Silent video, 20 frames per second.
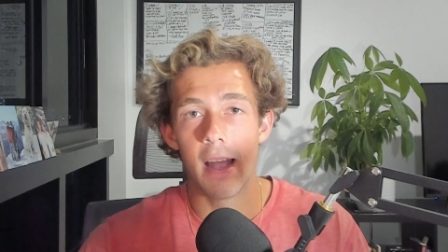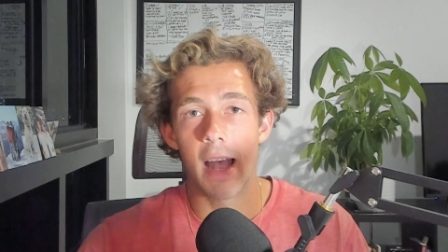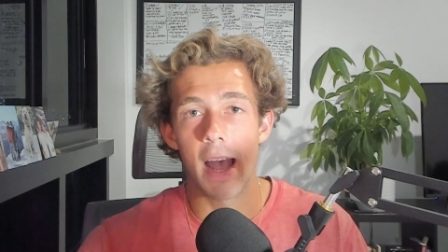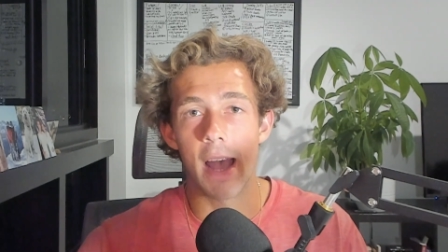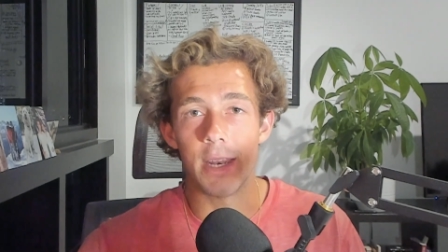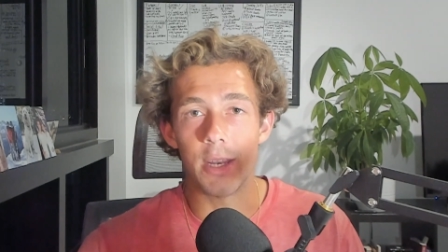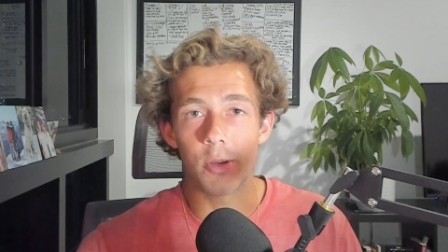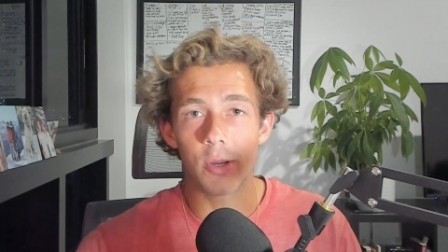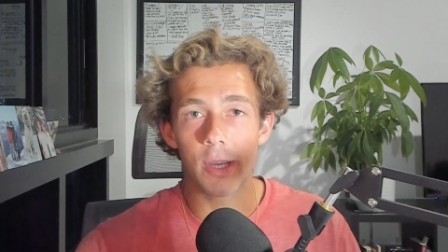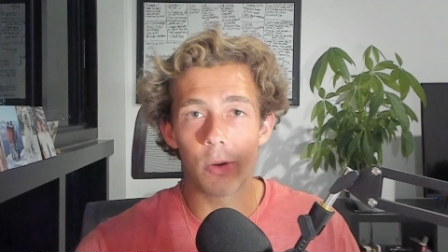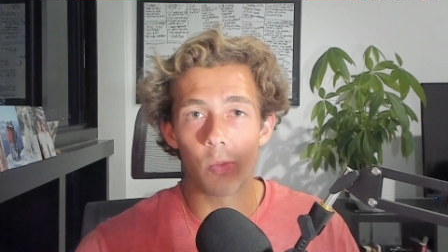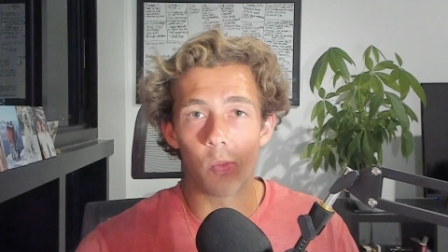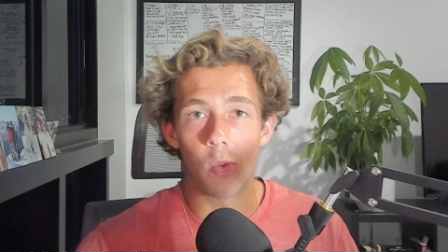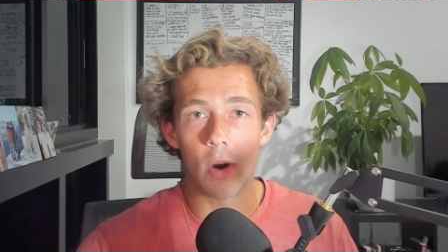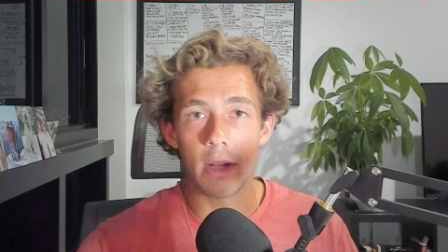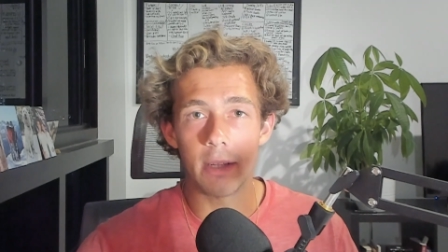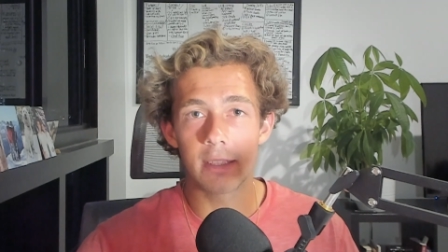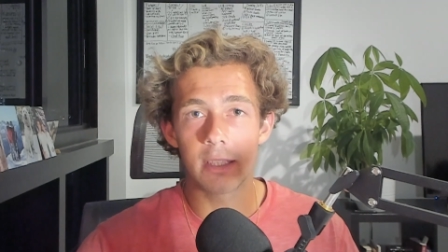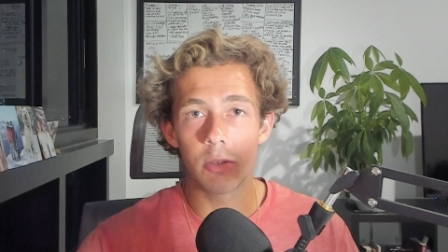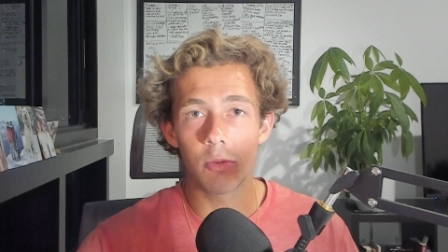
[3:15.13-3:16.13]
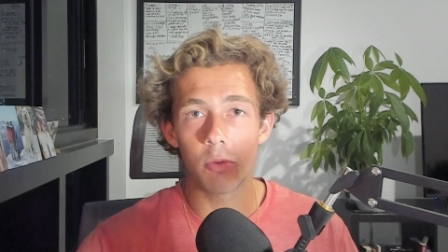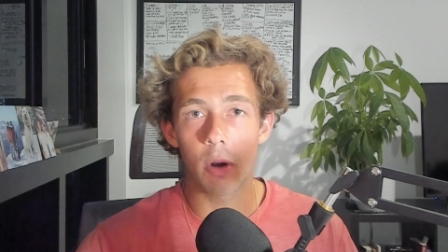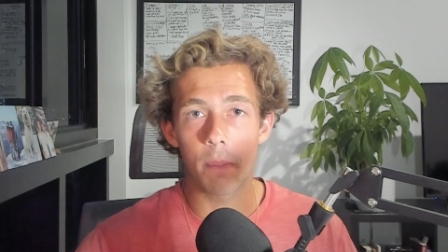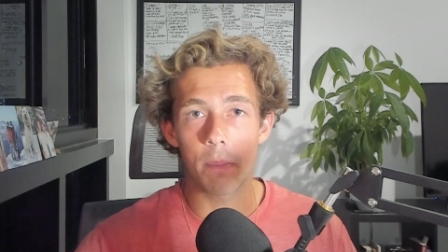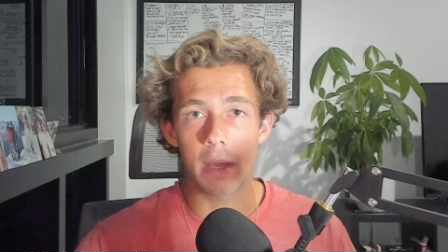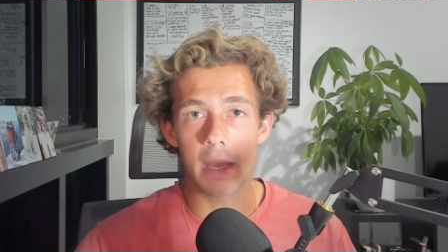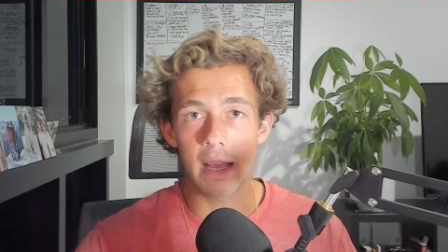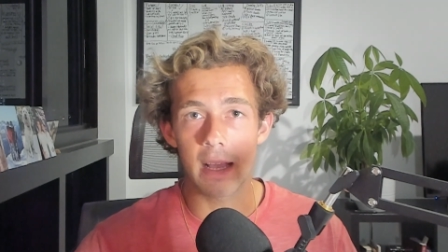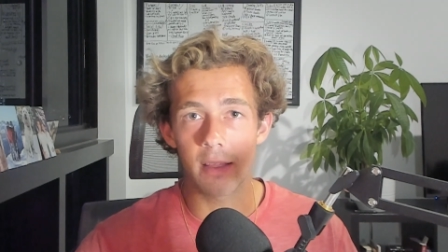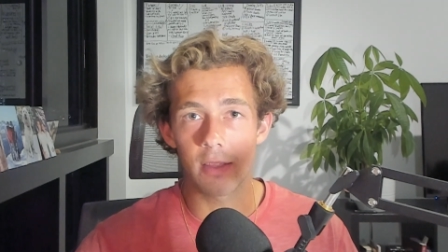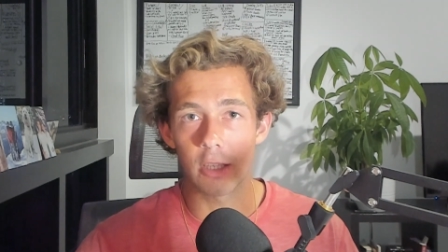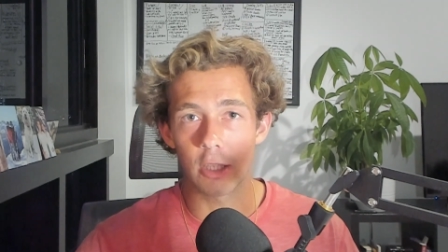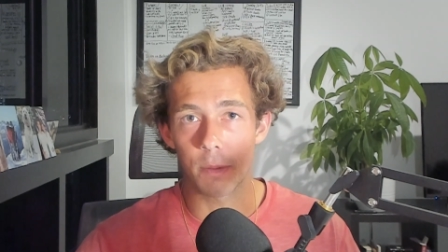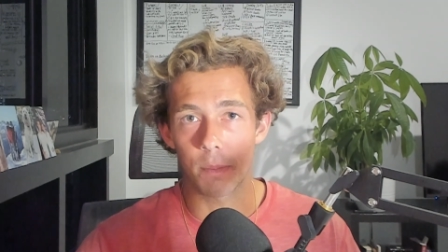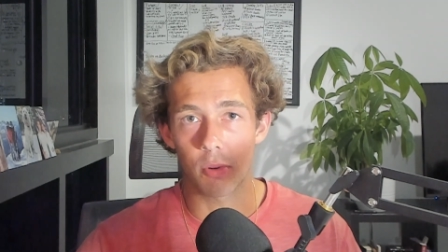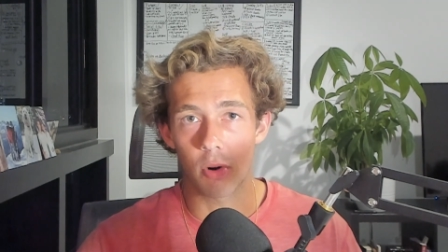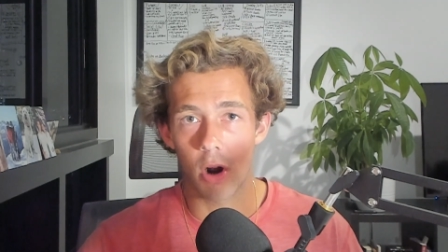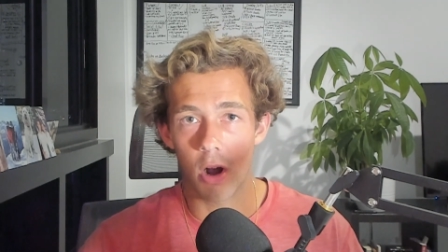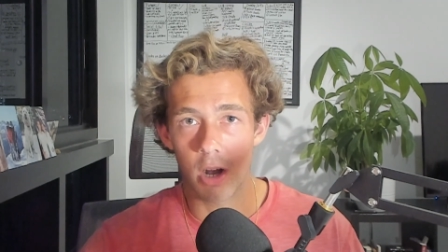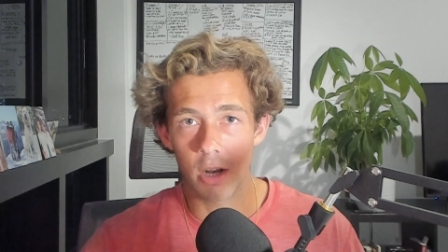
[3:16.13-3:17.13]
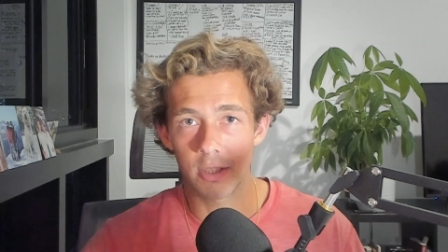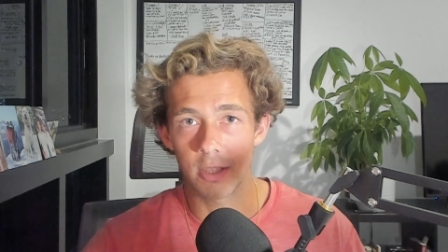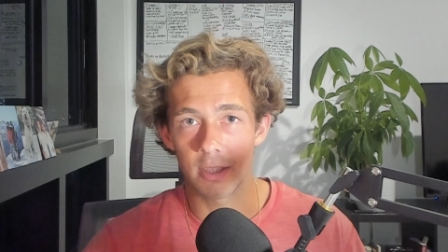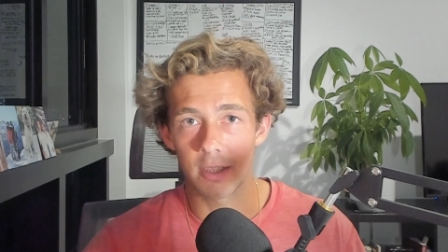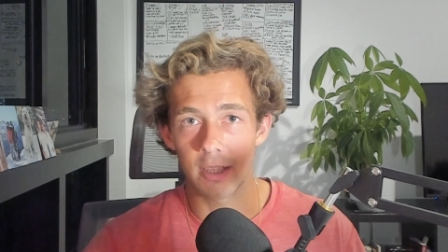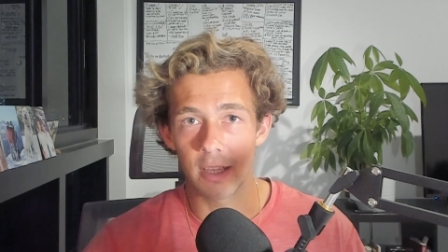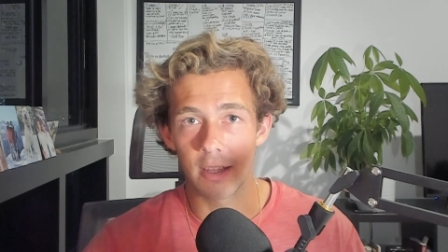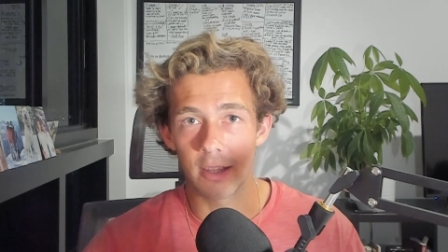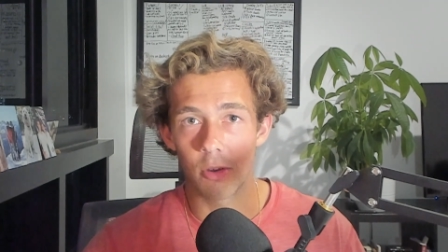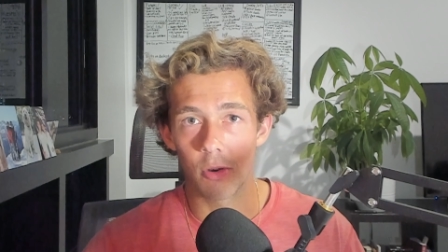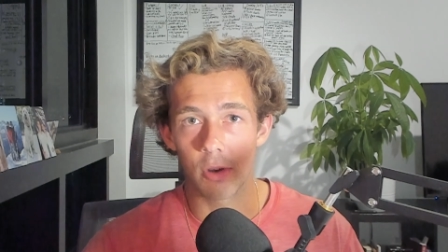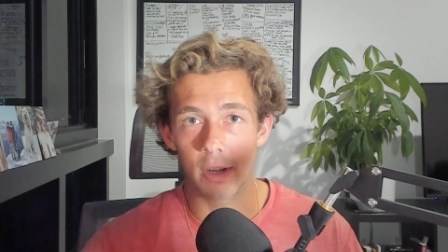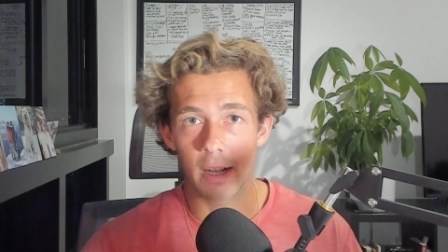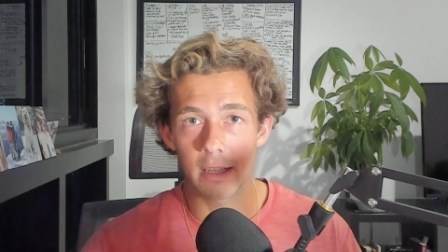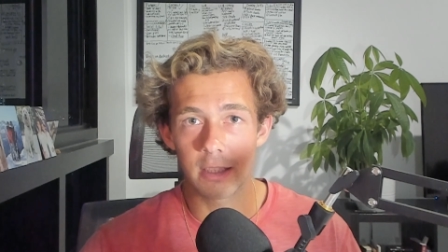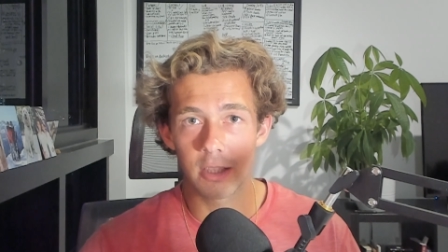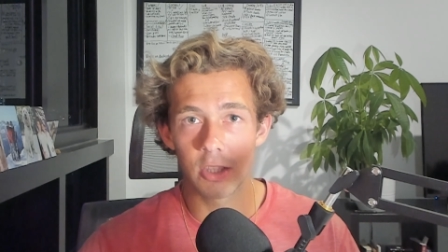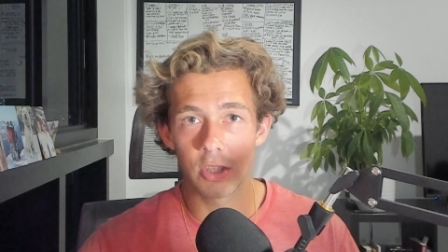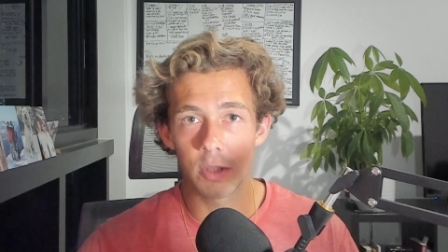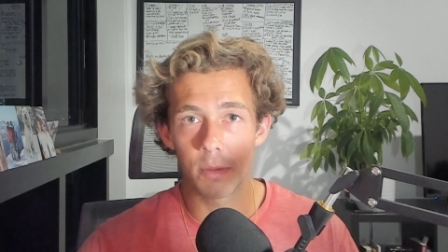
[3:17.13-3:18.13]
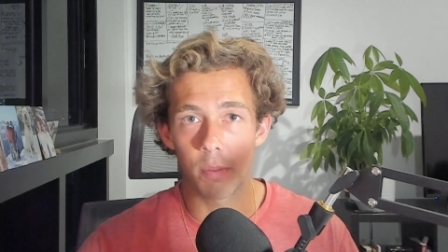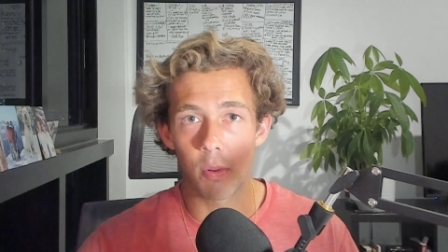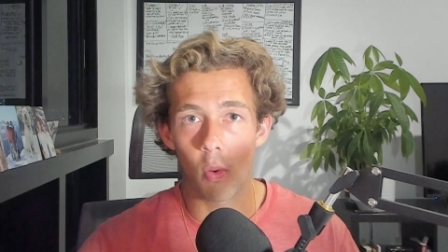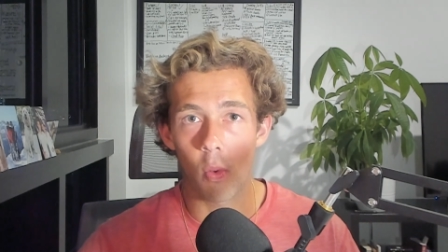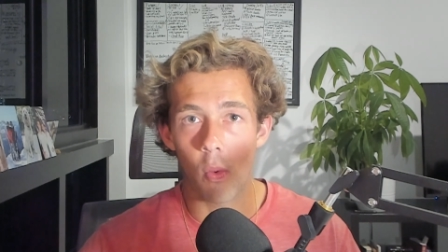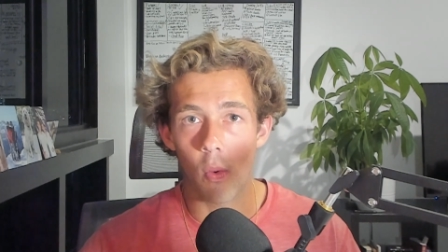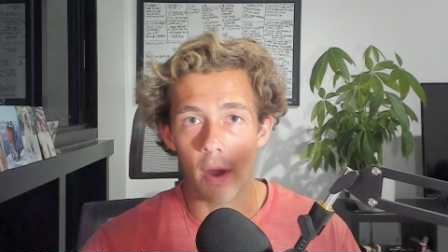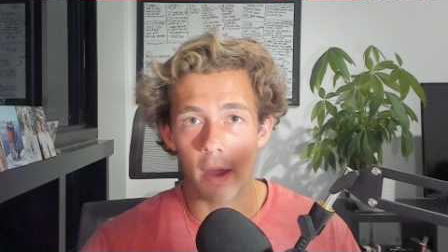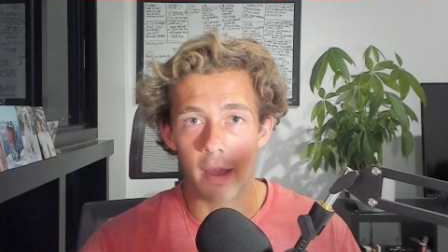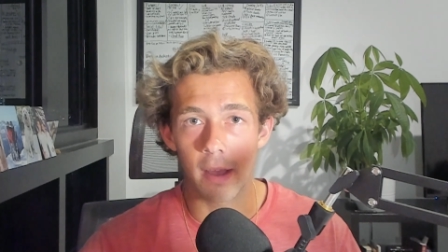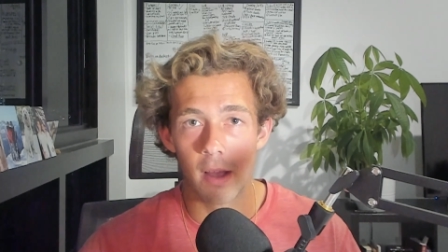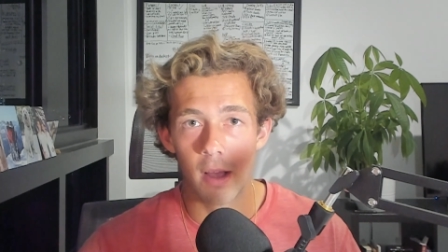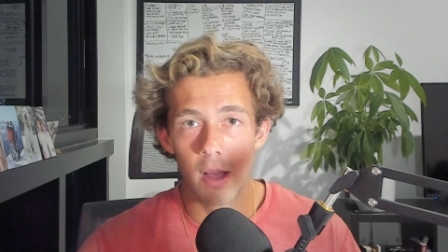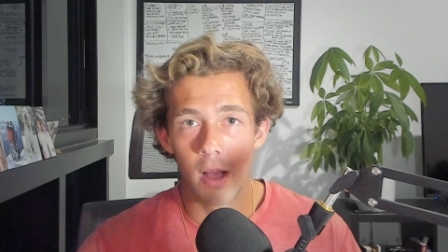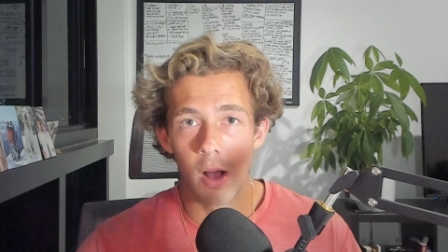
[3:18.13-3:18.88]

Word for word: And you can rinse and repeat this process until it gets to the point